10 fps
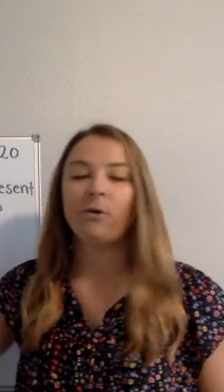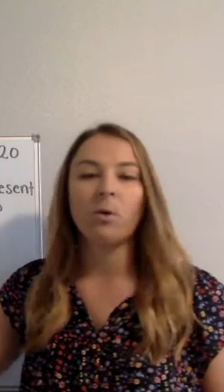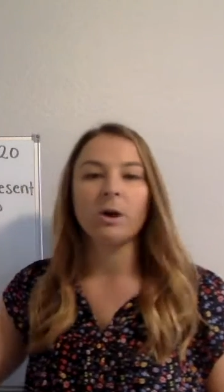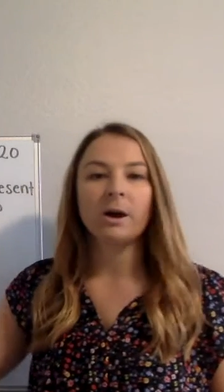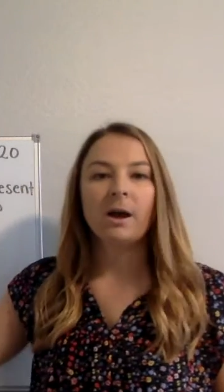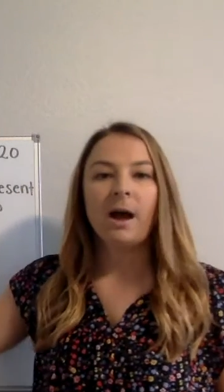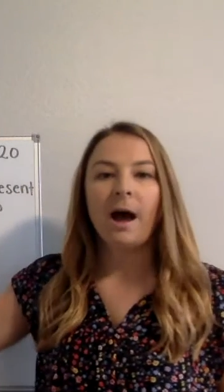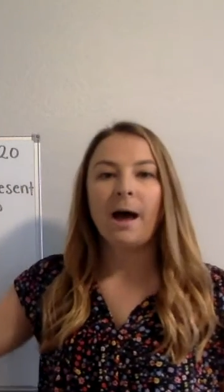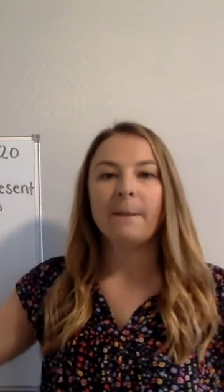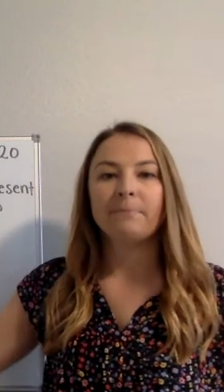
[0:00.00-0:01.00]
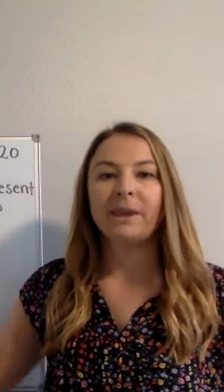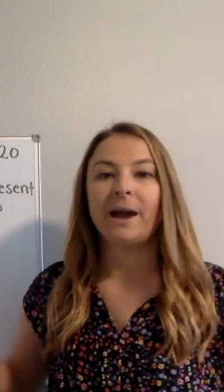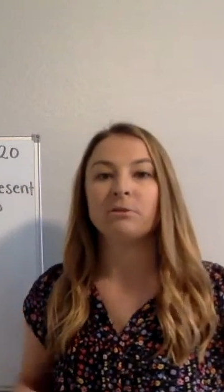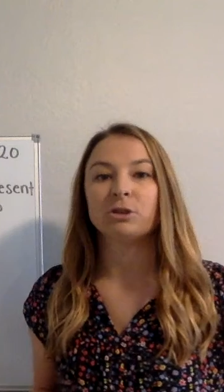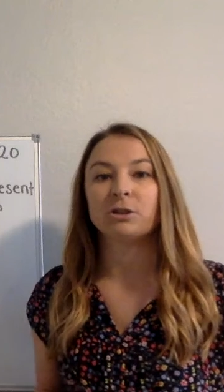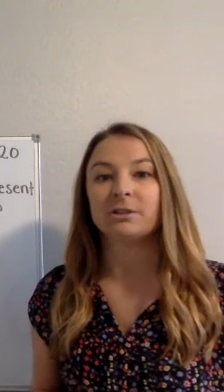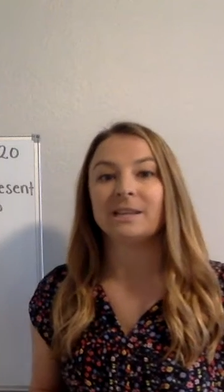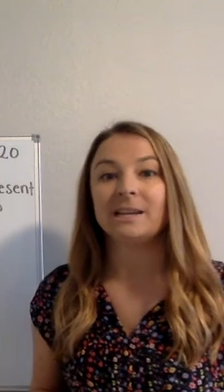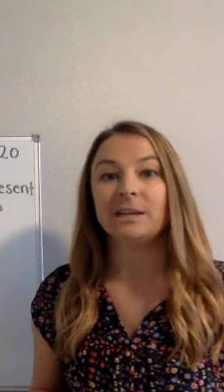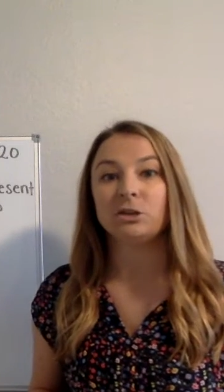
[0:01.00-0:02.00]
4 counters in
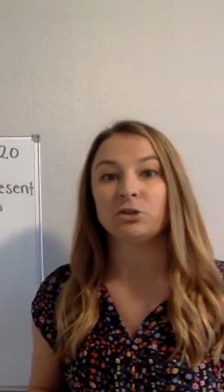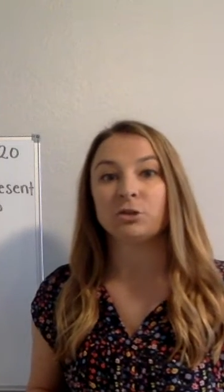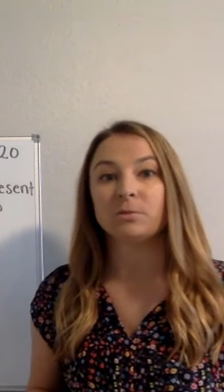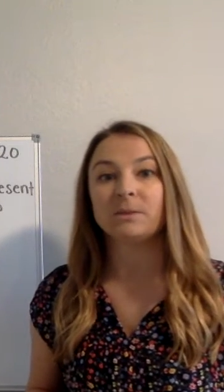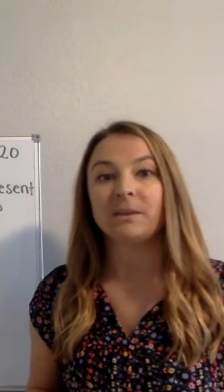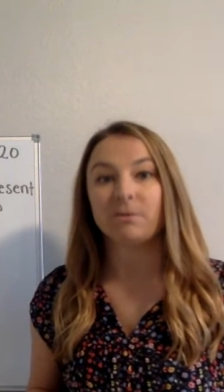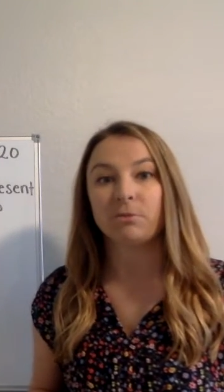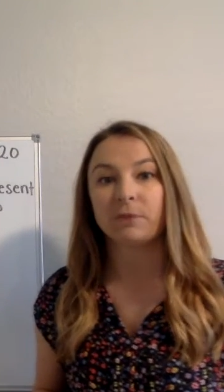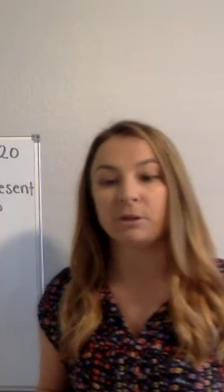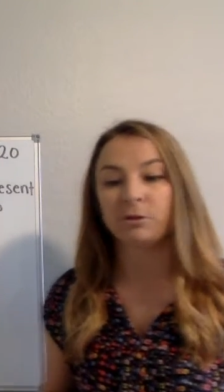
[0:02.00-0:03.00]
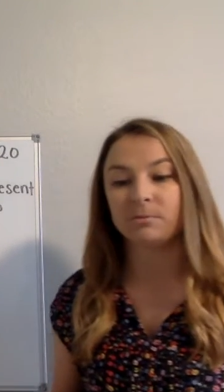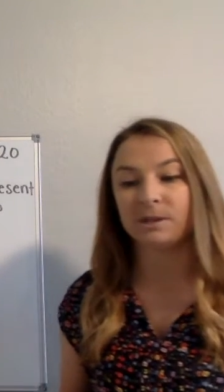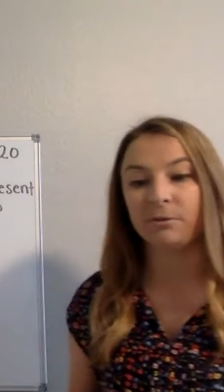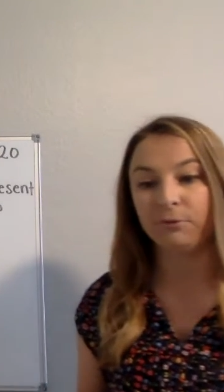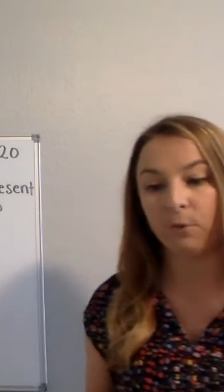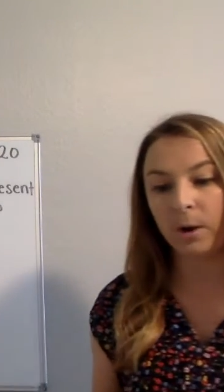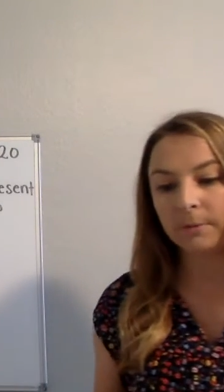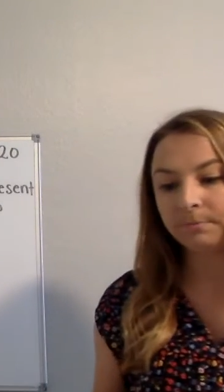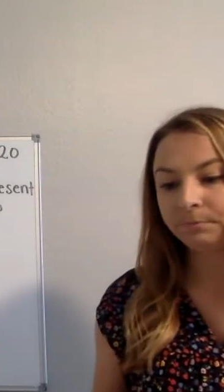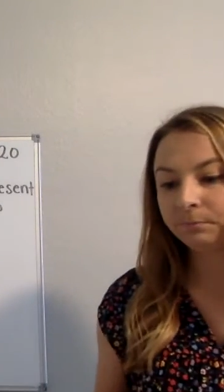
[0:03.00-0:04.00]
each group. So I have 3 groups of 4.
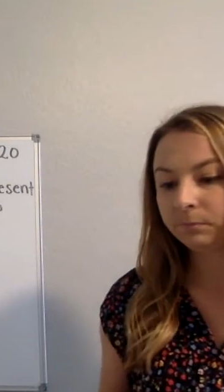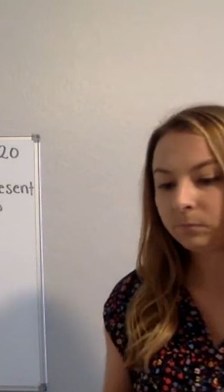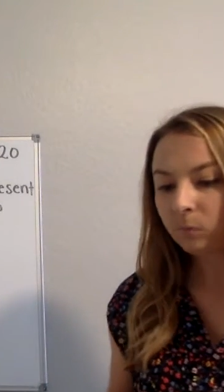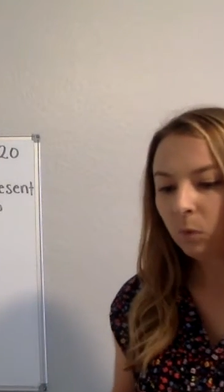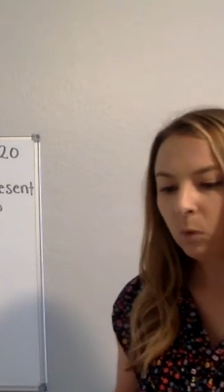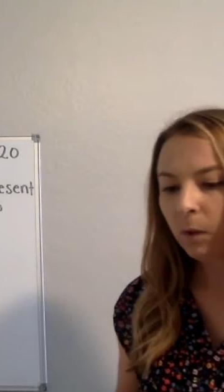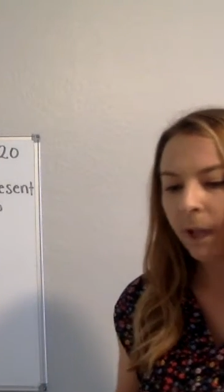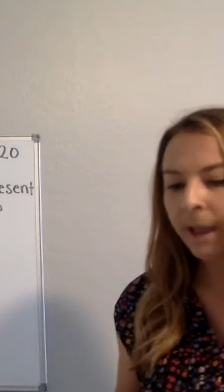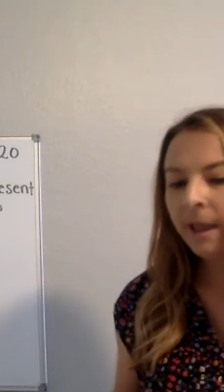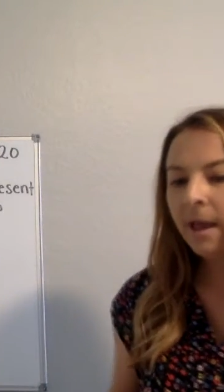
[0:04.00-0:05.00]
Okay,